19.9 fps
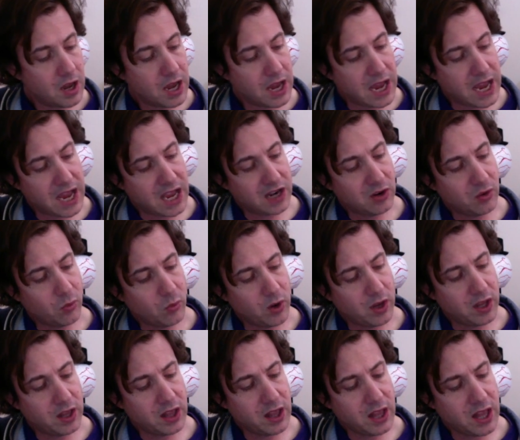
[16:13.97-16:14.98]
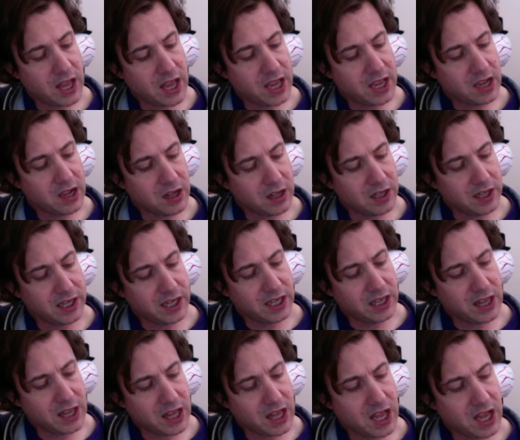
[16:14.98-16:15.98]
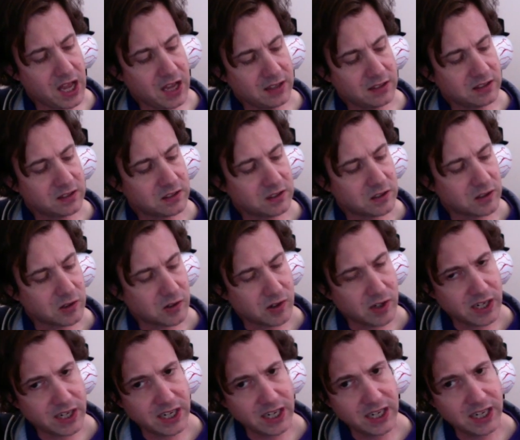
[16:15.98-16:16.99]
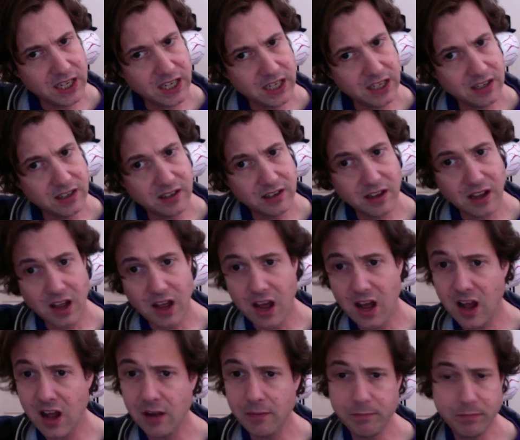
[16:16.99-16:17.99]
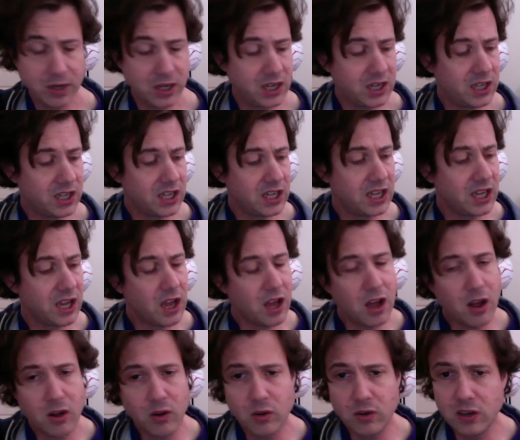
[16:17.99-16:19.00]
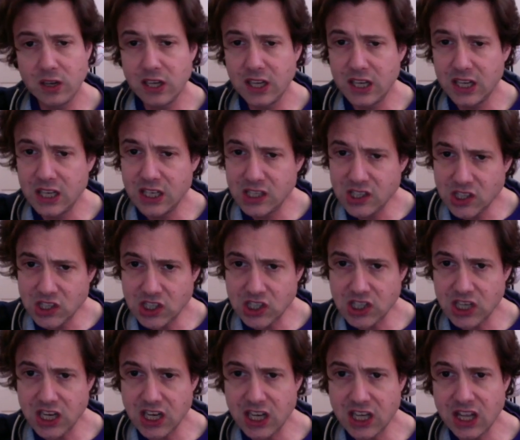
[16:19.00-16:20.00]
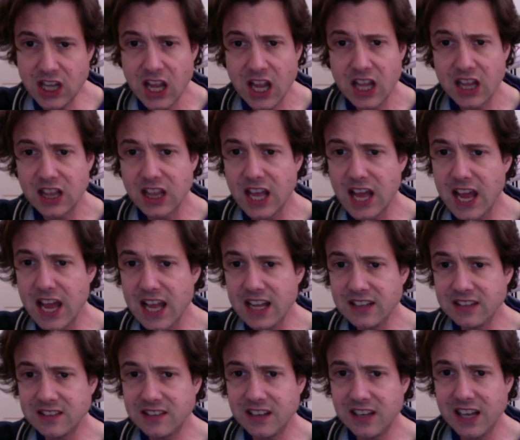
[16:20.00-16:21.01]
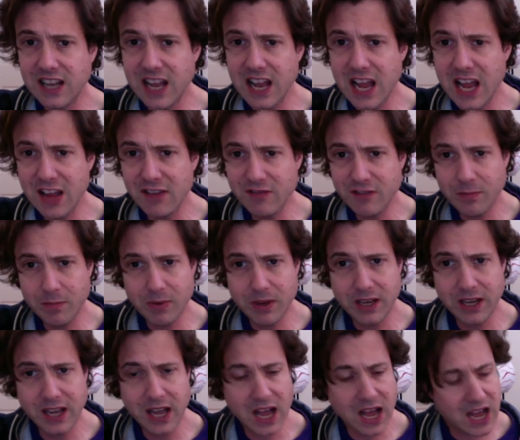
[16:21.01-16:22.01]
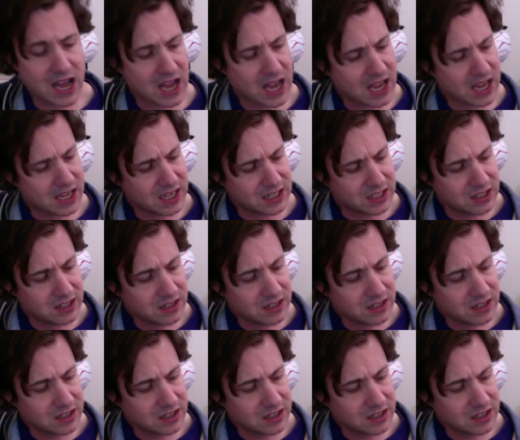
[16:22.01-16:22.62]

And when they clean the street, I'll be the only shit that's left behind.